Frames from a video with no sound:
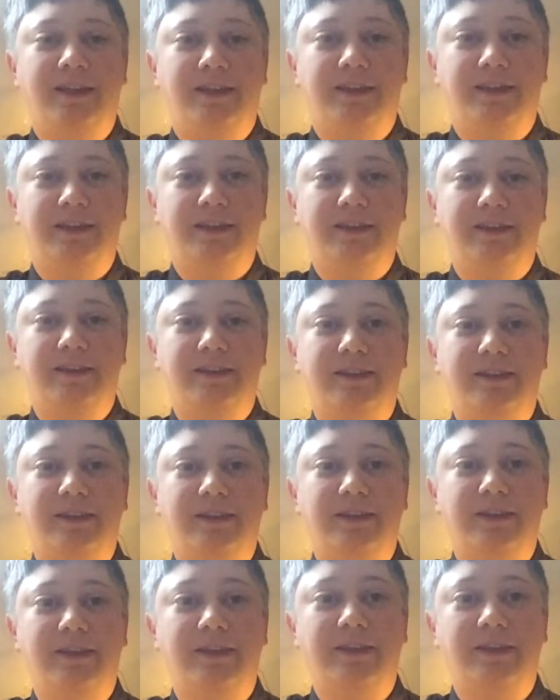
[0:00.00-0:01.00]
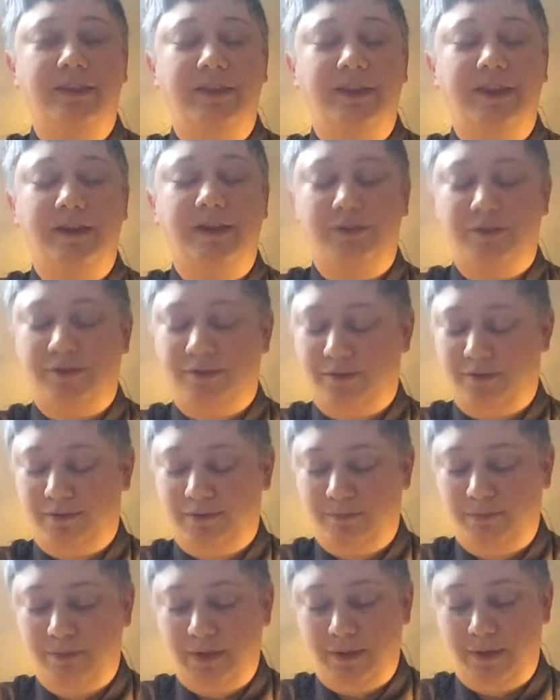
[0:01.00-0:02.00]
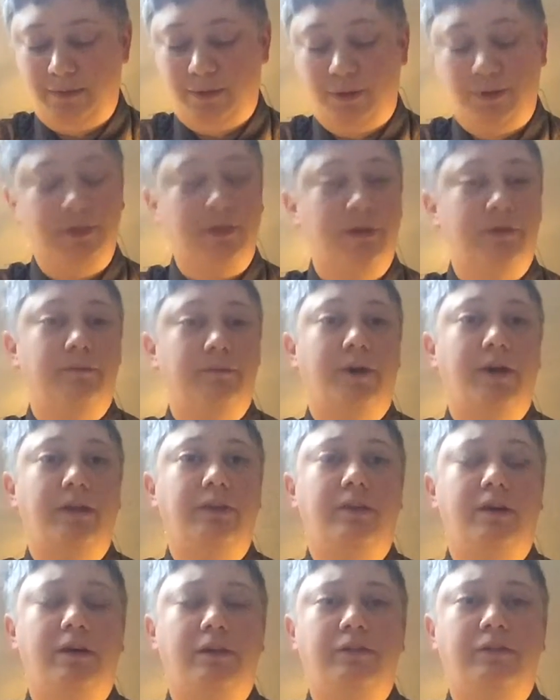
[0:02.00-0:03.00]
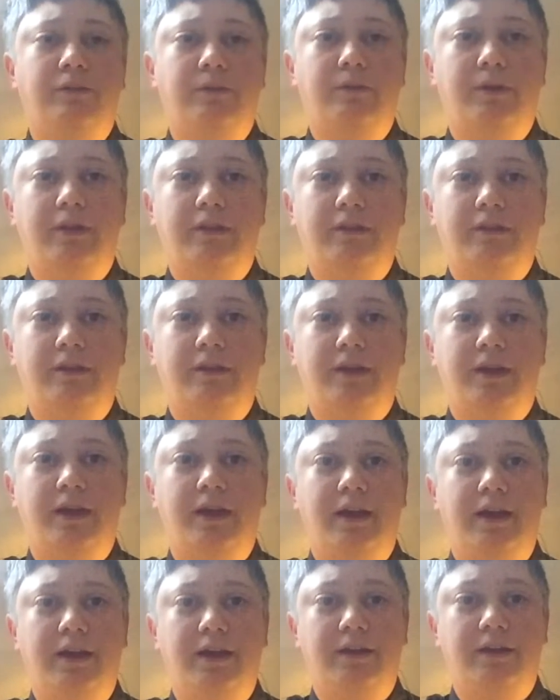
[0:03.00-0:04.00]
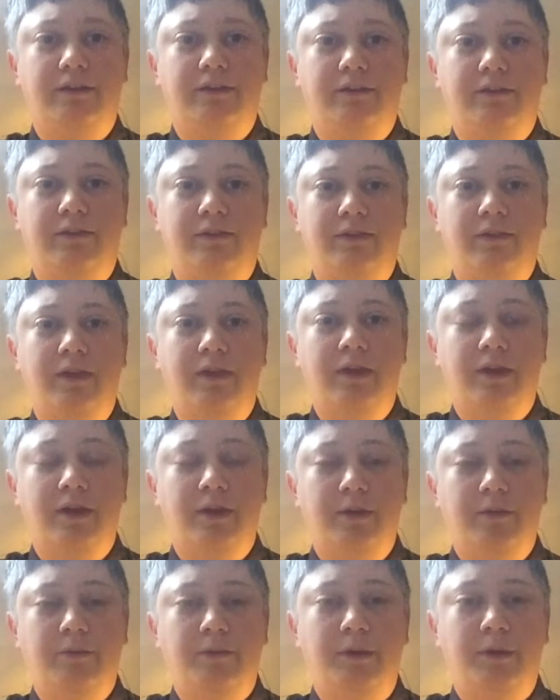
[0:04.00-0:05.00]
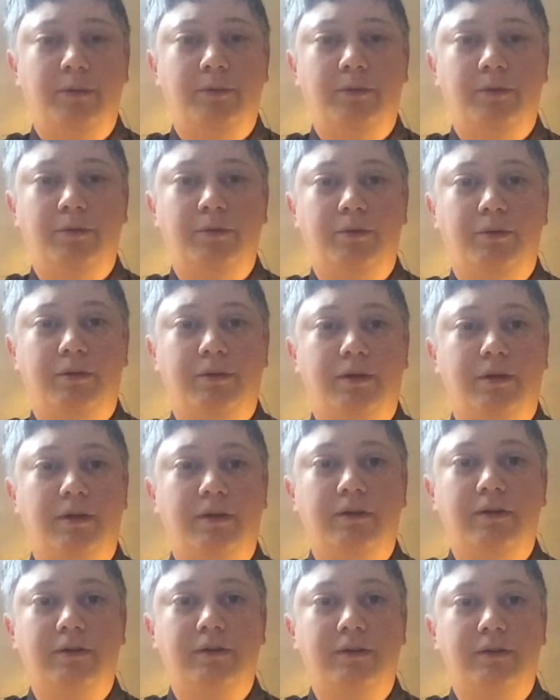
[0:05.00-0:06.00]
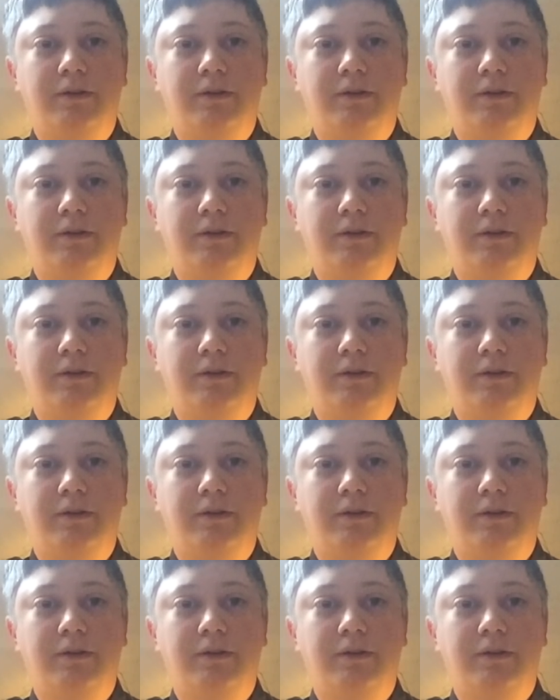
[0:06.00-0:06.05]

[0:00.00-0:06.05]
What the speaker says: The other people that my thoughts are with today is people who are